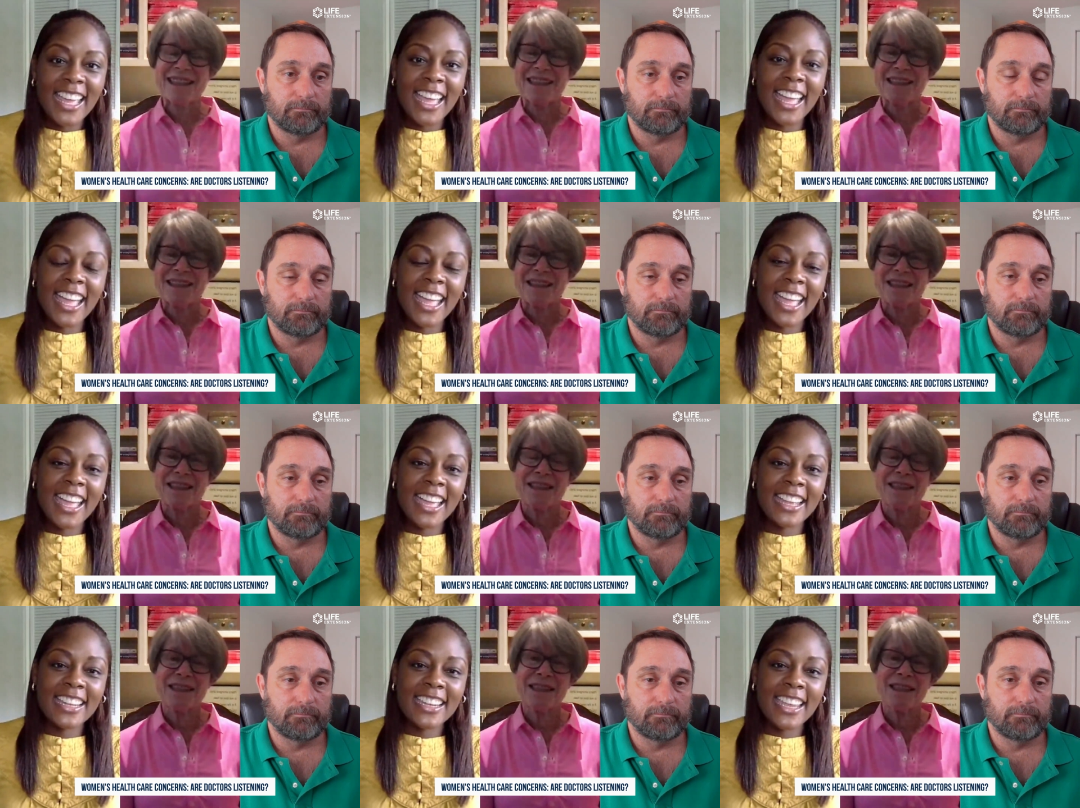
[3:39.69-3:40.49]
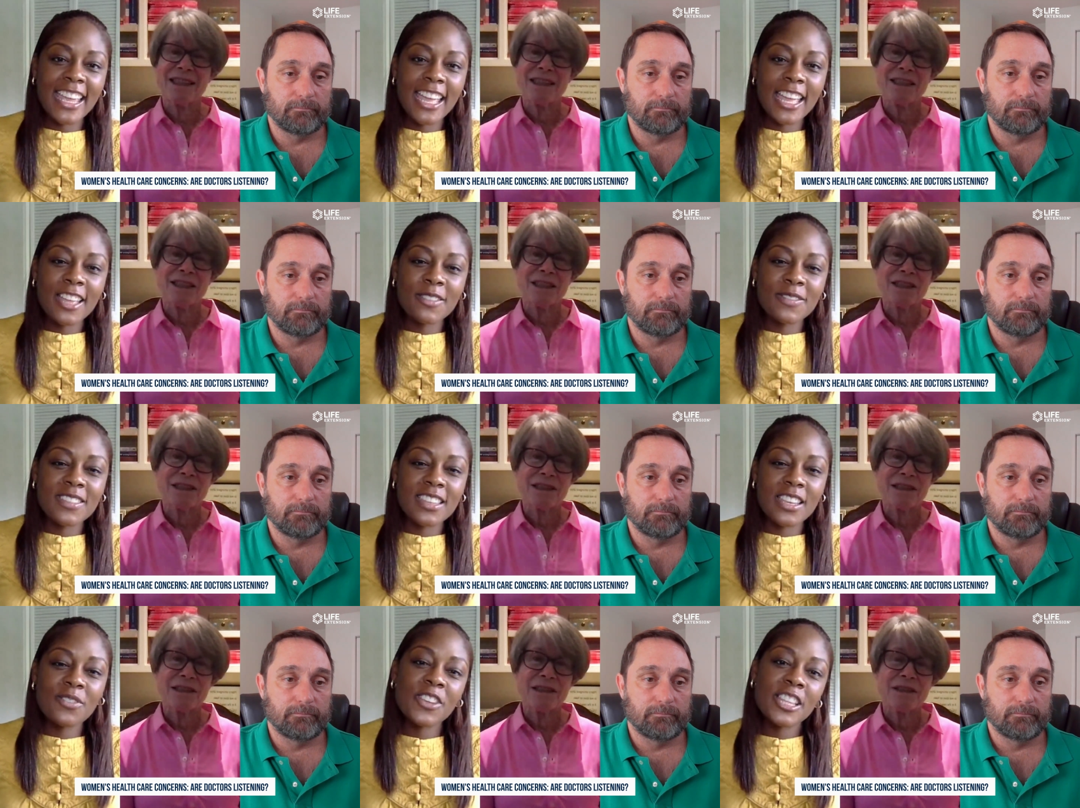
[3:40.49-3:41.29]
Speaker 1: and and
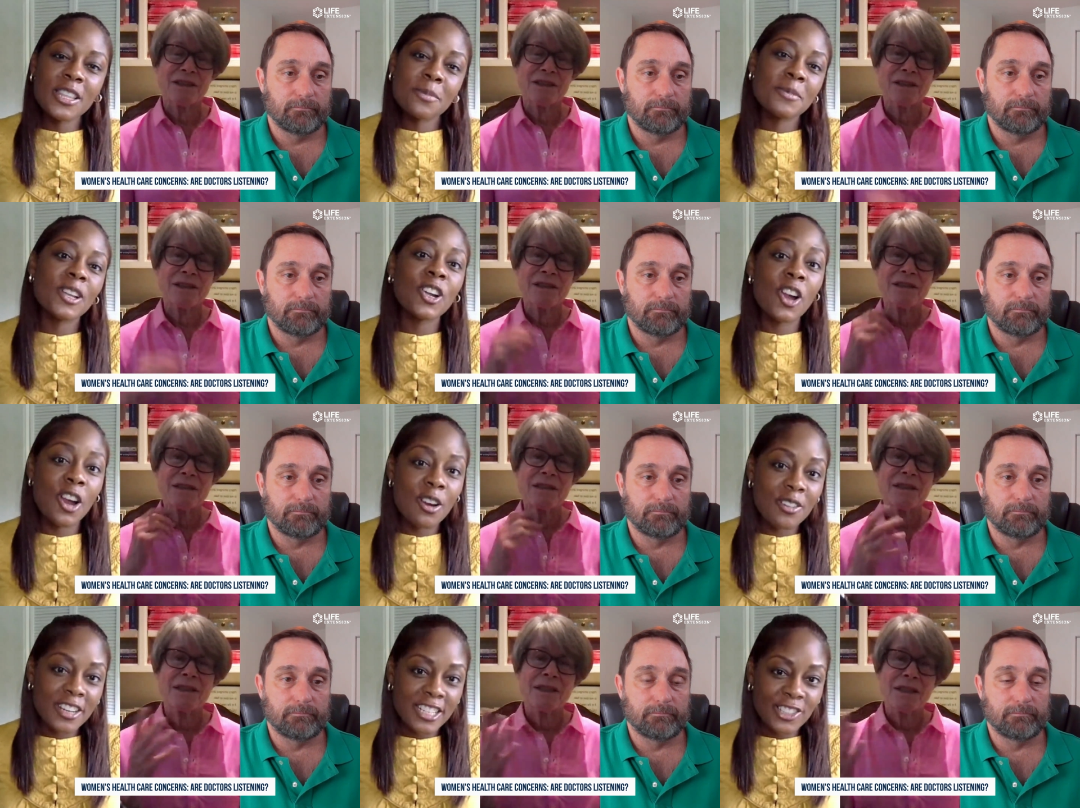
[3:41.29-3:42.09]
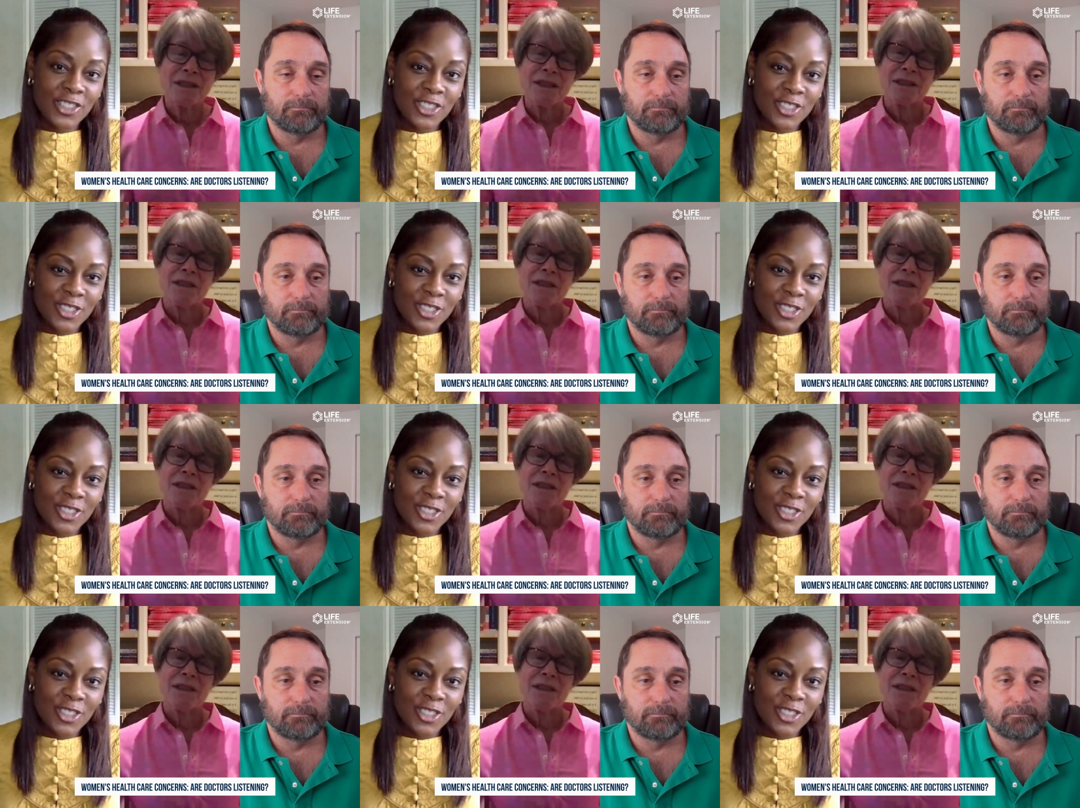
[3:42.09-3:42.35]
giving them the courage